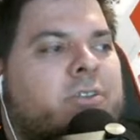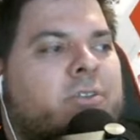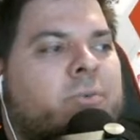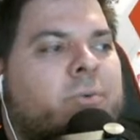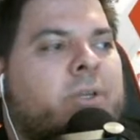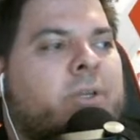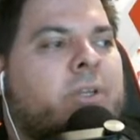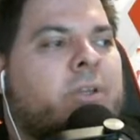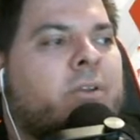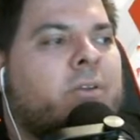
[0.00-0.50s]

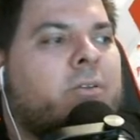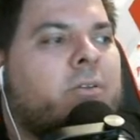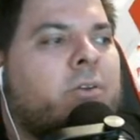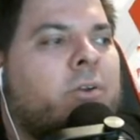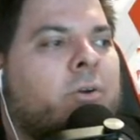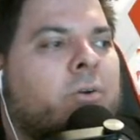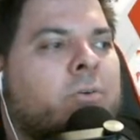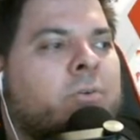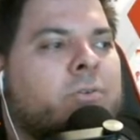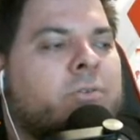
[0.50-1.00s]
3
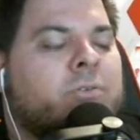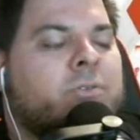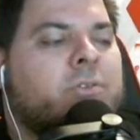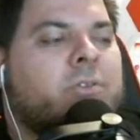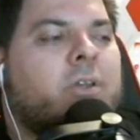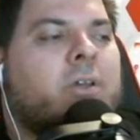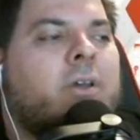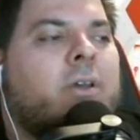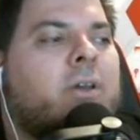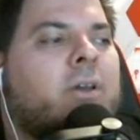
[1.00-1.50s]
girls,
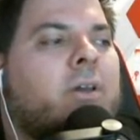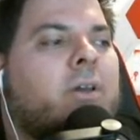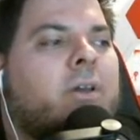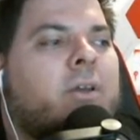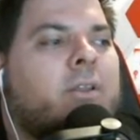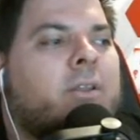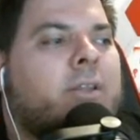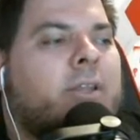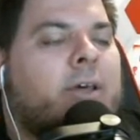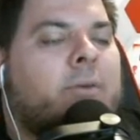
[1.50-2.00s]

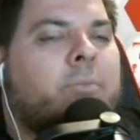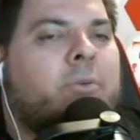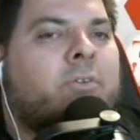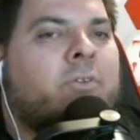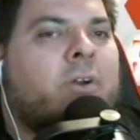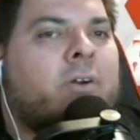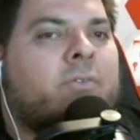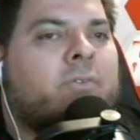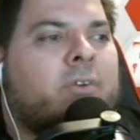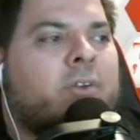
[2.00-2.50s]
that'd be
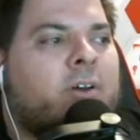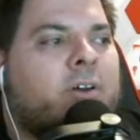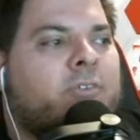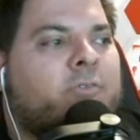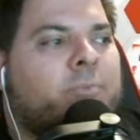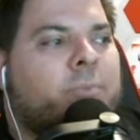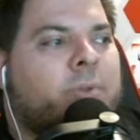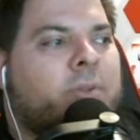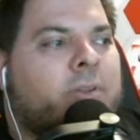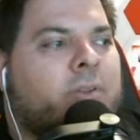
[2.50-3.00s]
rough enough.
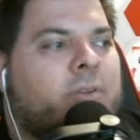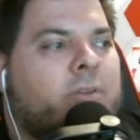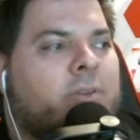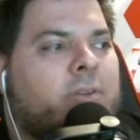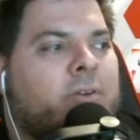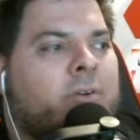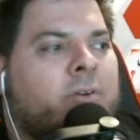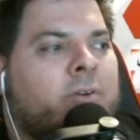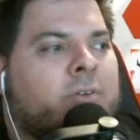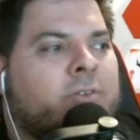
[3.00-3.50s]
But
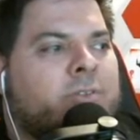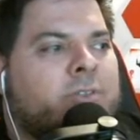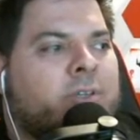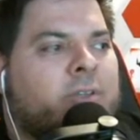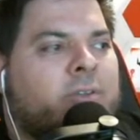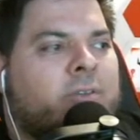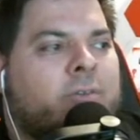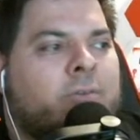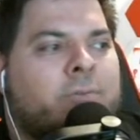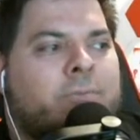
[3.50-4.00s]
they're all sick
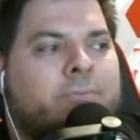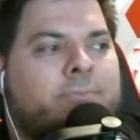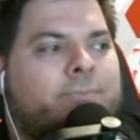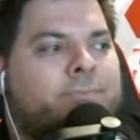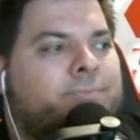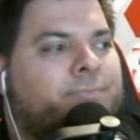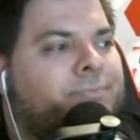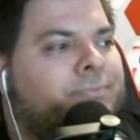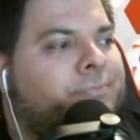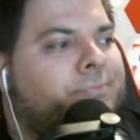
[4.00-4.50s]
too.
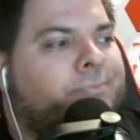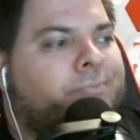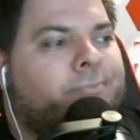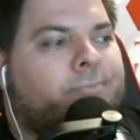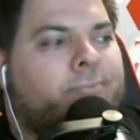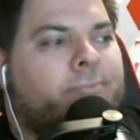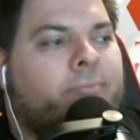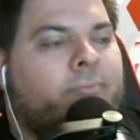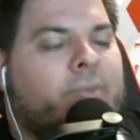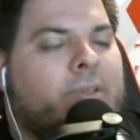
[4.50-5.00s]

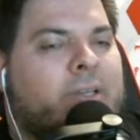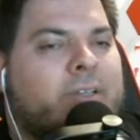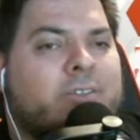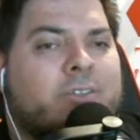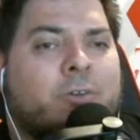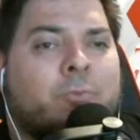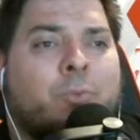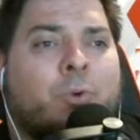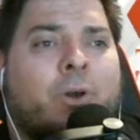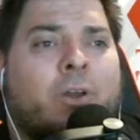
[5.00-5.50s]
That's
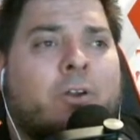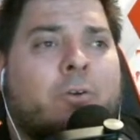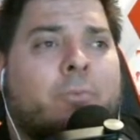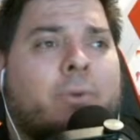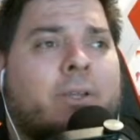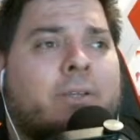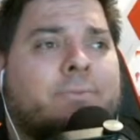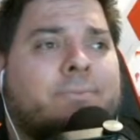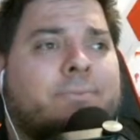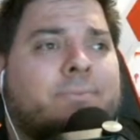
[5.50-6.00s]
no bueno,
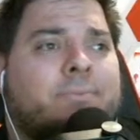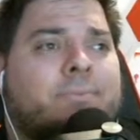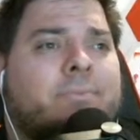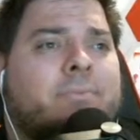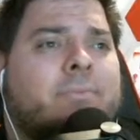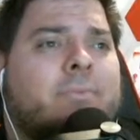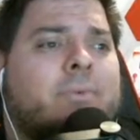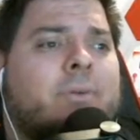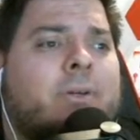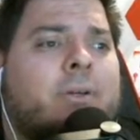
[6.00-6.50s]
man.
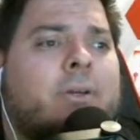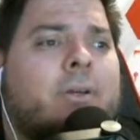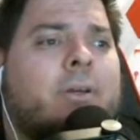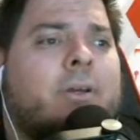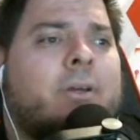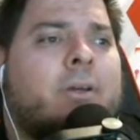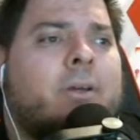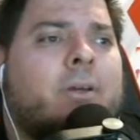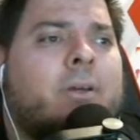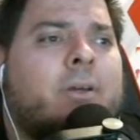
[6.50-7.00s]

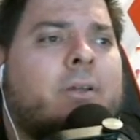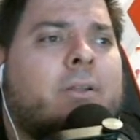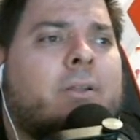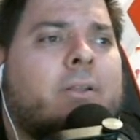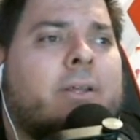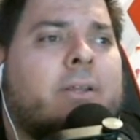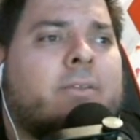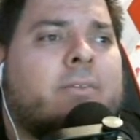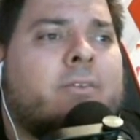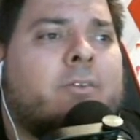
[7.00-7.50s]

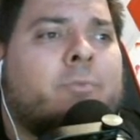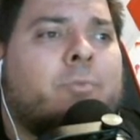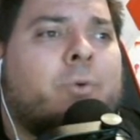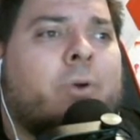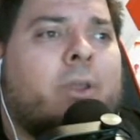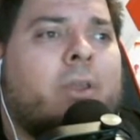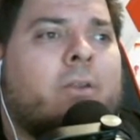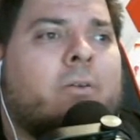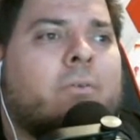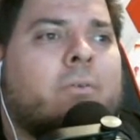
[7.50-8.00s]
That's no
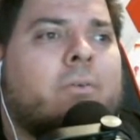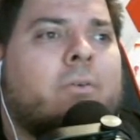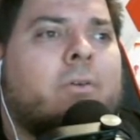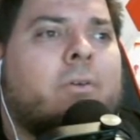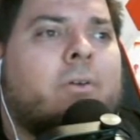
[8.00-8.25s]
bueno.